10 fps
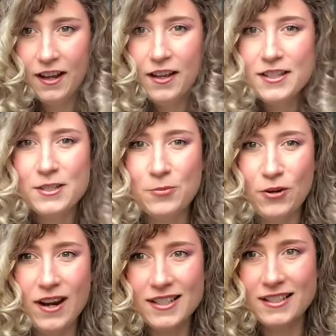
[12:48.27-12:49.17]

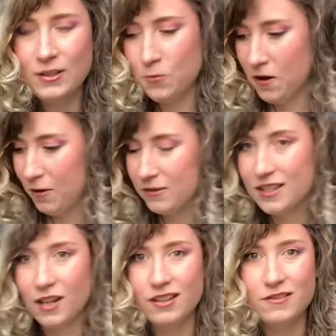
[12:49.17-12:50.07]
surprisingly what I was
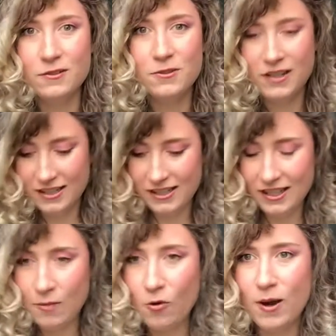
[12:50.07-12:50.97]
going for, actually.
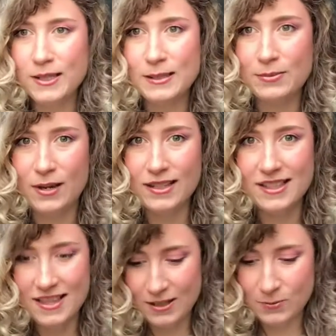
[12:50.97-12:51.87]
I'm quite surprised that
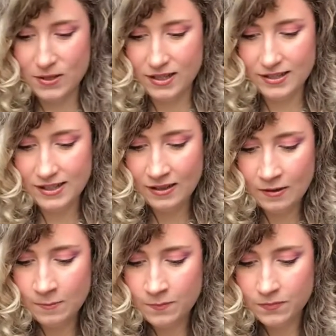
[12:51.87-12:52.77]
that's worked.
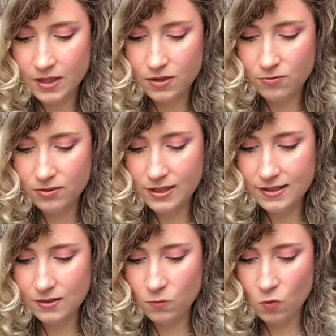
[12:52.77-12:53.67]
The
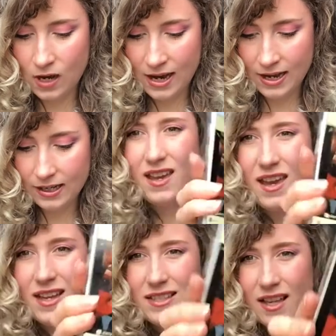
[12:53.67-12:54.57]
reason why,
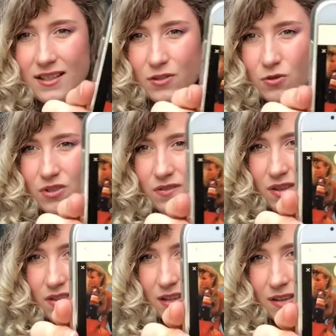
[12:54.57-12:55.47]
it's that sort of a
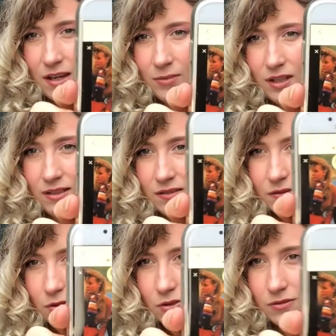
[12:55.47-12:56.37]
thing that I'm going for.